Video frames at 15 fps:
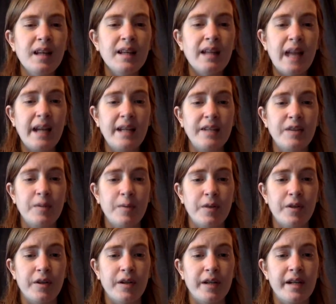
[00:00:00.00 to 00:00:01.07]
getting super
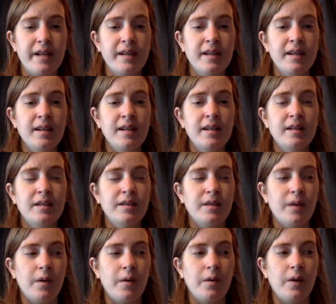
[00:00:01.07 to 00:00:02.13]
dirty.
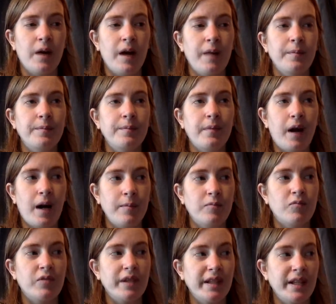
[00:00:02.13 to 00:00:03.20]
So I'm
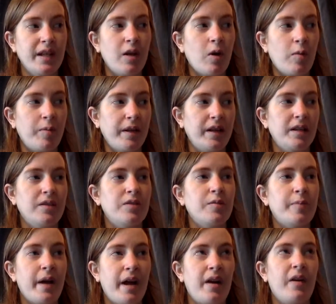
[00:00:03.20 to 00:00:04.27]
really hoping to
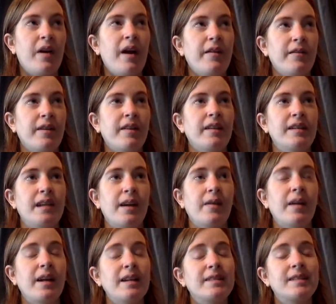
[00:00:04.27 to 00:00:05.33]
pare everything down,
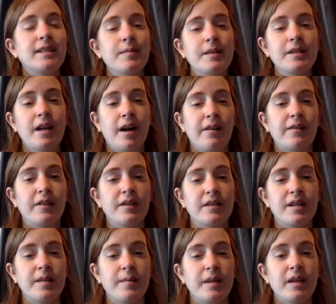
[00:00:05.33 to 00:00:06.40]
and it's going to be tough. There's
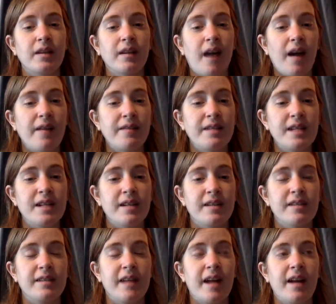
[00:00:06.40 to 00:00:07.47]
going to be a lot of
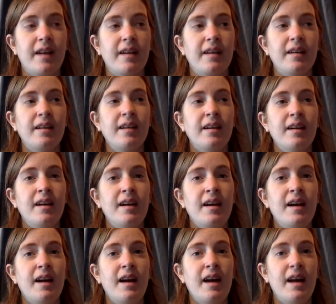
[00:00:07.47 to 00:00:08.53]
tears, and
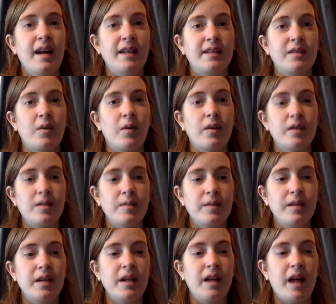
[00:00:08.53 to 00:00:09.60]
it's going to
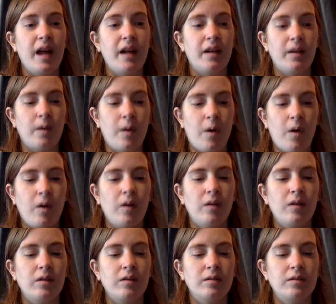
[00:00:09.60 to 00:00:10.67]
be a
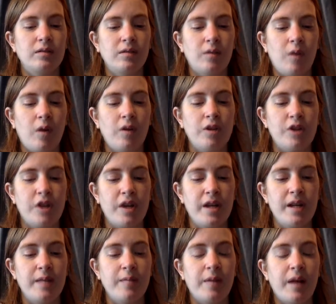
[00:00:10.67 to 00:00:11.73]
long, long
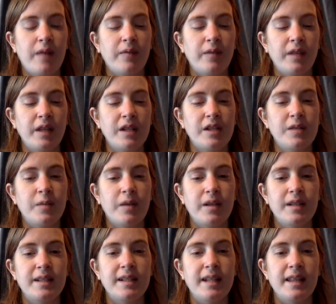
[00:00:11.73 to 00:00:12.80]
journey, but I really just wanted
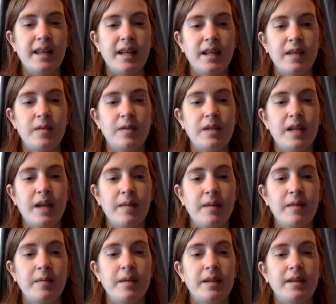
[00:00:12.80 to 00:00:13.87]
to say thank you to Kimmy,
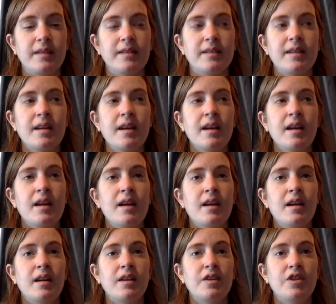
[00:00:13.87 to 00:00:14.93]
because
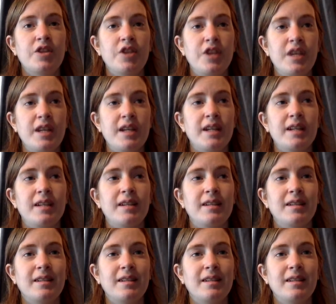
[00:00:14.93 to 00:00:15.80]
she